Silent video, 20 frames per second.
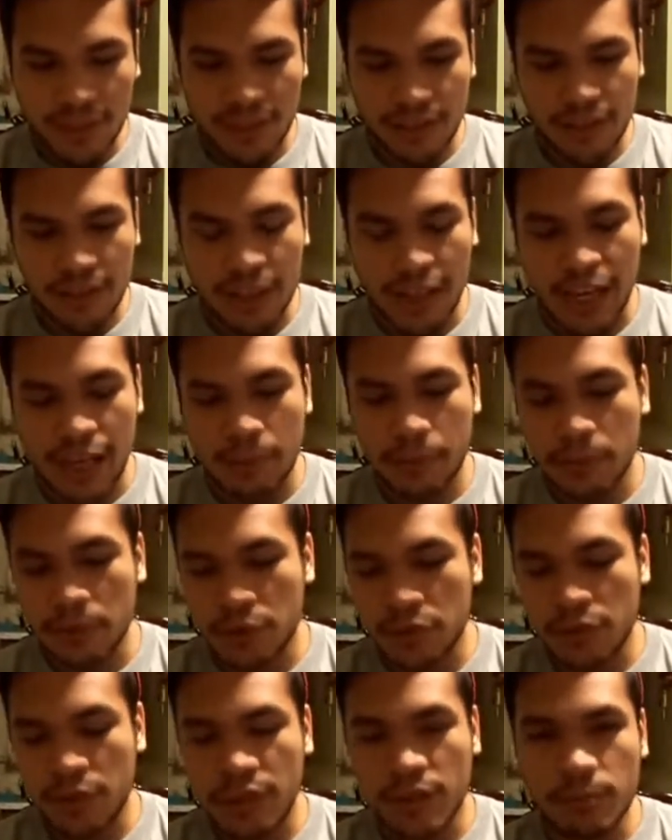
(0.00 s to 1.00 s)
labor
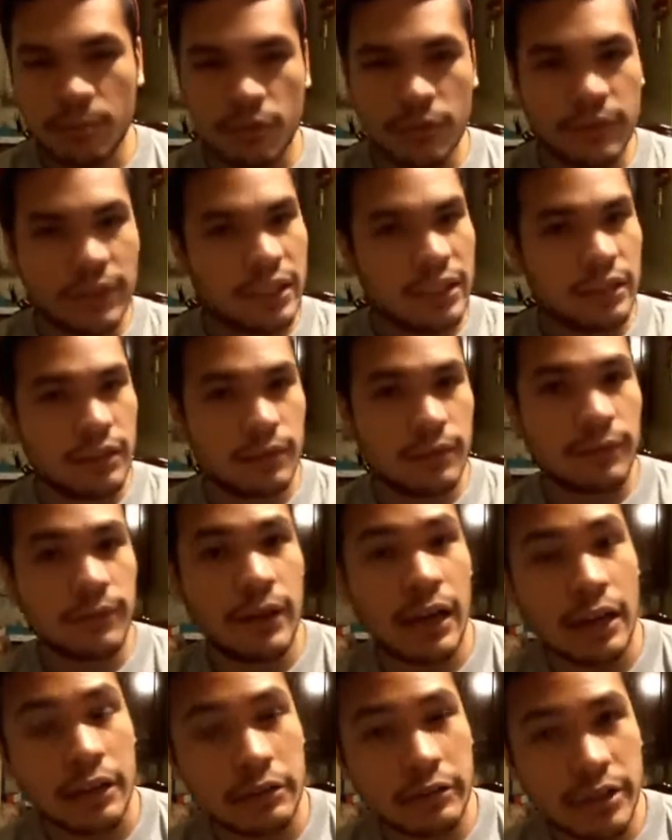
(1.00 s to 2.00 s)
started moving into the
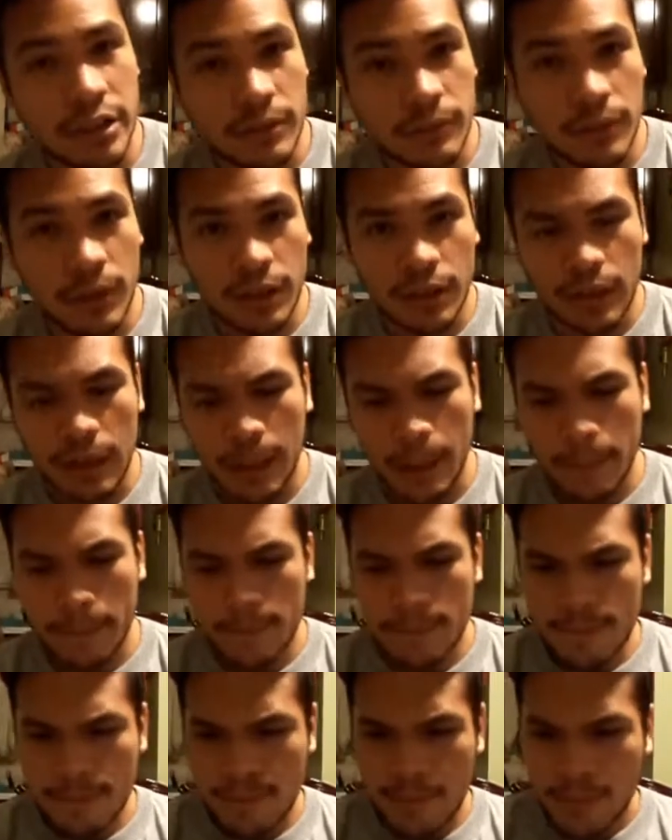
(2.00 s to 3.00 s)
factories and whatnot,
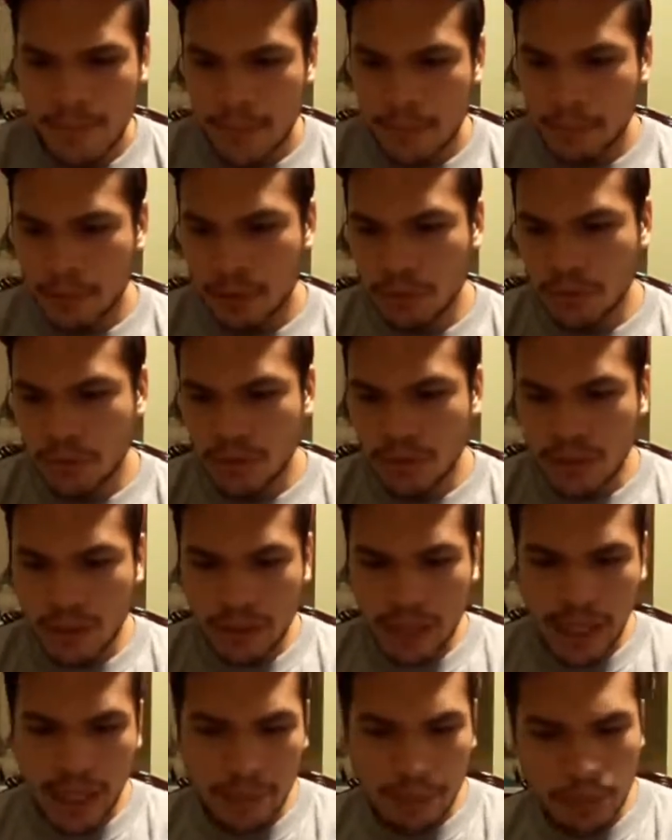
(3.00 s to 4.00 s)
most
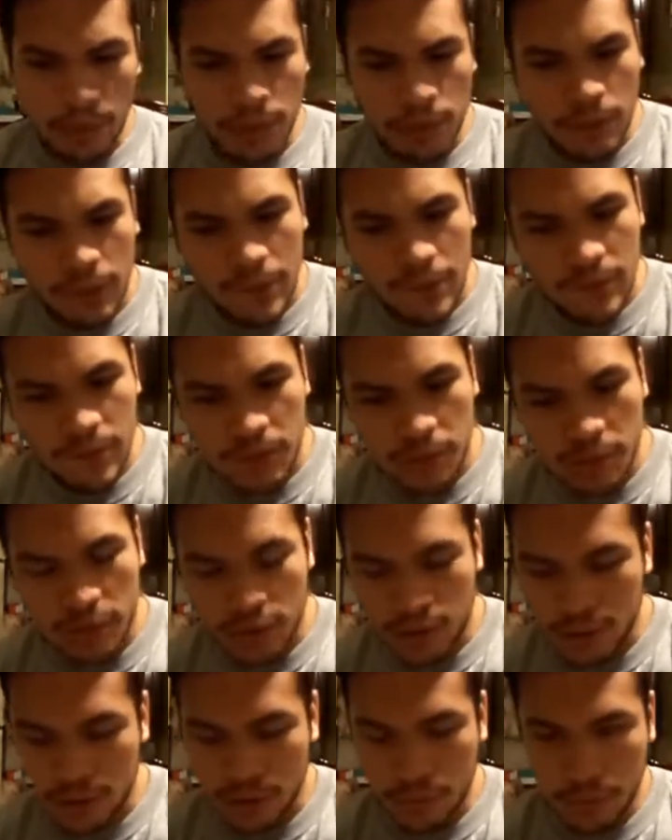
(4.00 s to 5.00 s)
labor for
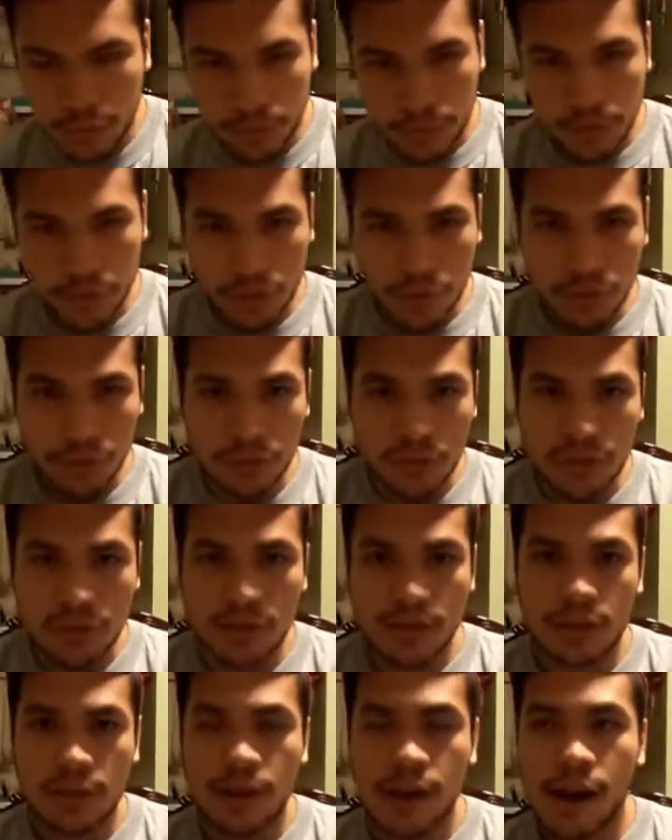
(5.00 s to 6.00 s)
goods was
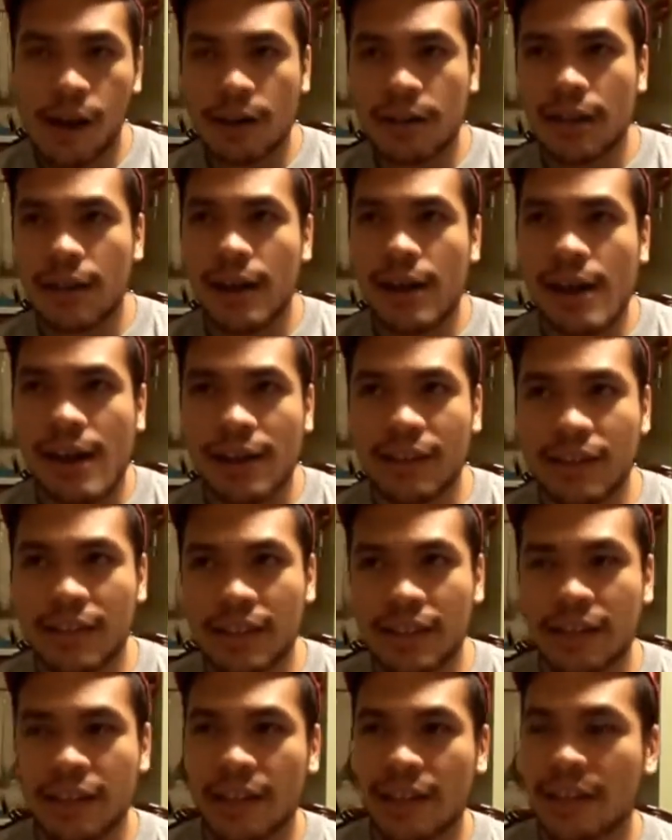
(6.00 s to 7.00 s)
produced
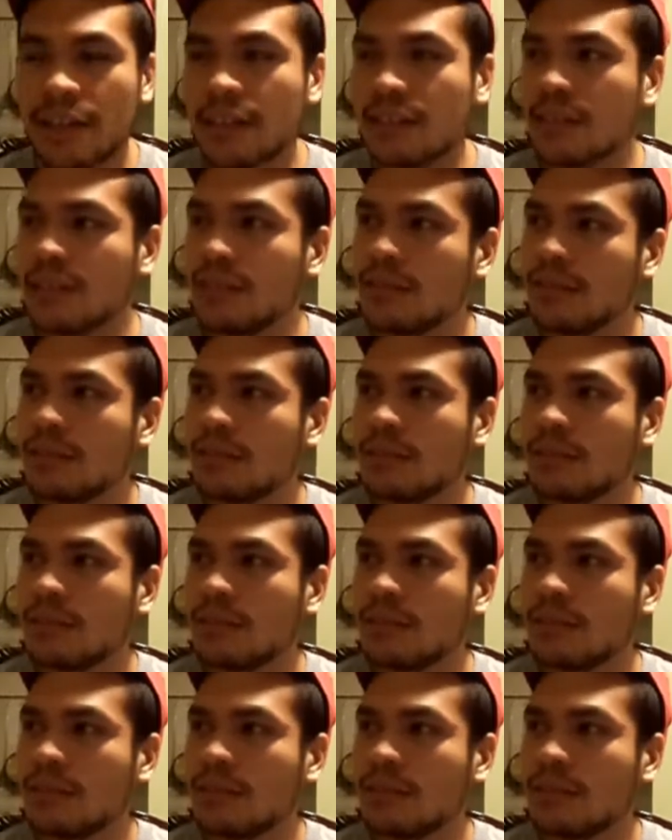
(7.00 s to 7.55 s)
in a